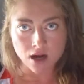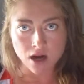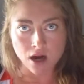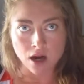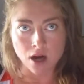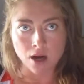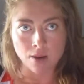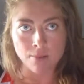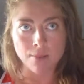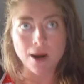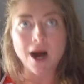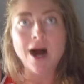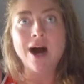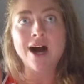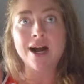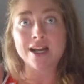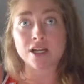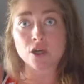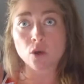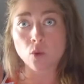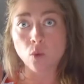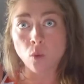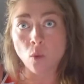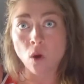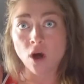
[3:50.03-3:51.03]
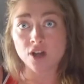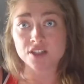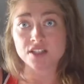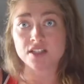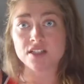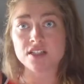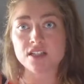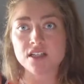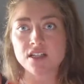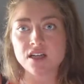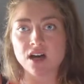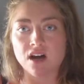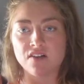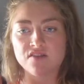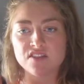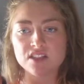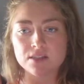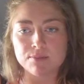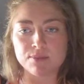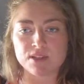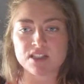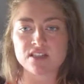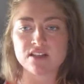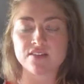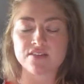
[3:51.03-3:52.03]
high quantity of
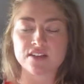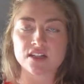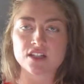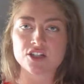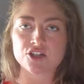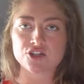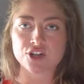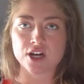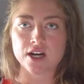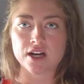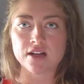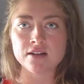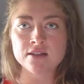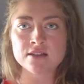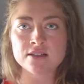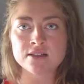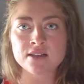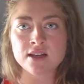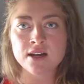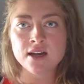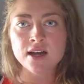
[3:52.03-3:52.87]
specific strains,